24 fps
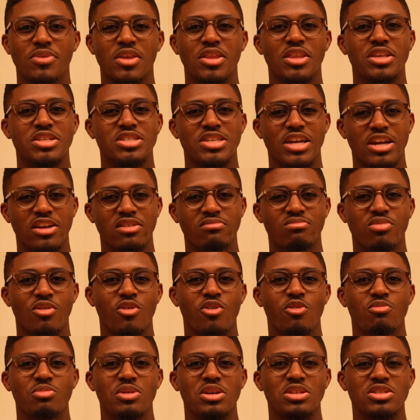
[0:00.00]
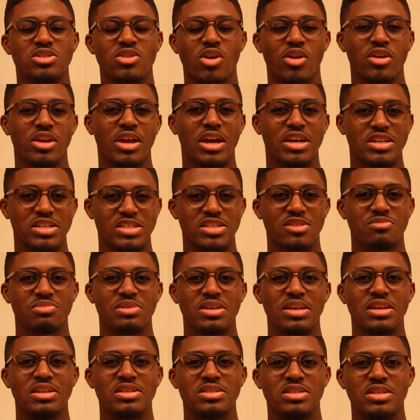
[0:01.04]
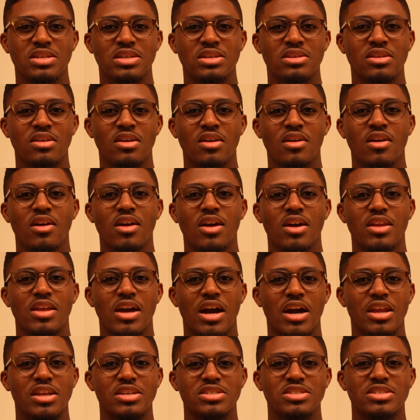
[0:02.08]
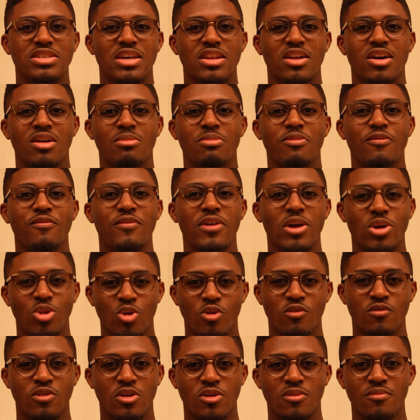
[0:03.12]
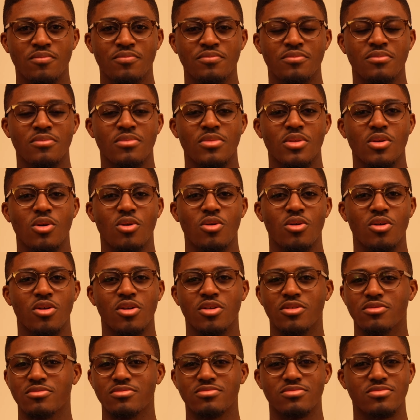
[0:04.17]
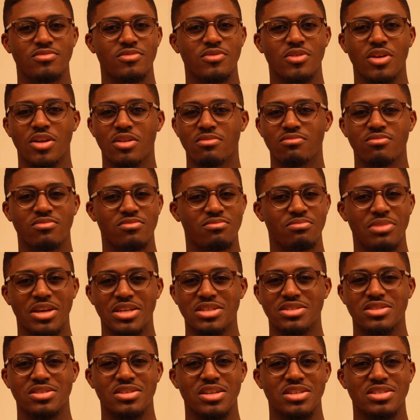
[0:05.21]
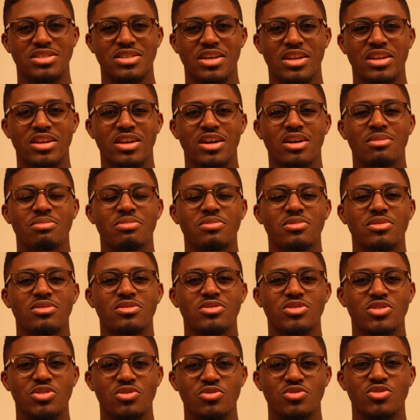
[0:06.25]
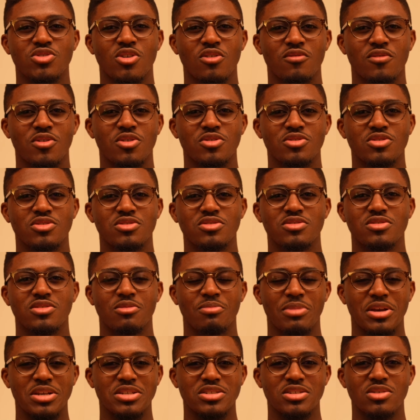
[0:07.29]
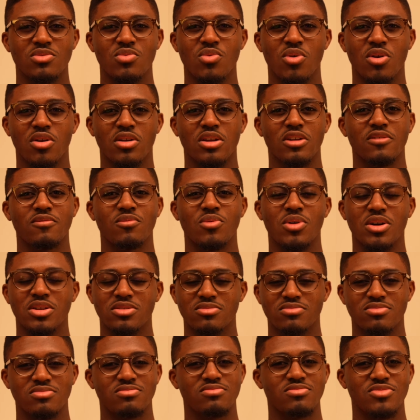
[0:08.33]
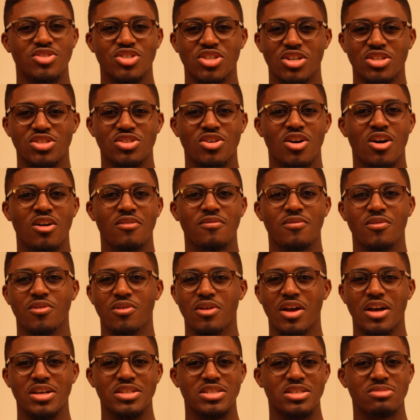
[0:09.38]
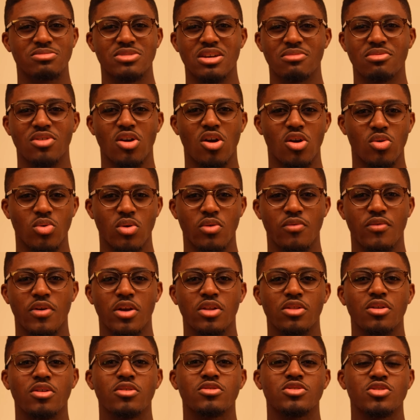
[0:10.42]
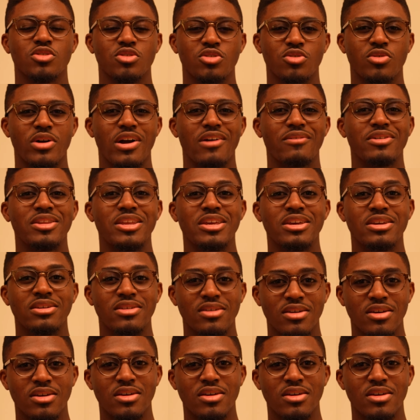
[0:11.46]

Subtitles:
And the second part would be installing XCP-NG and how to set up failover, or basically just setting up two servers to basically work if one shuts off or has some type of hardware failure, so you don't have any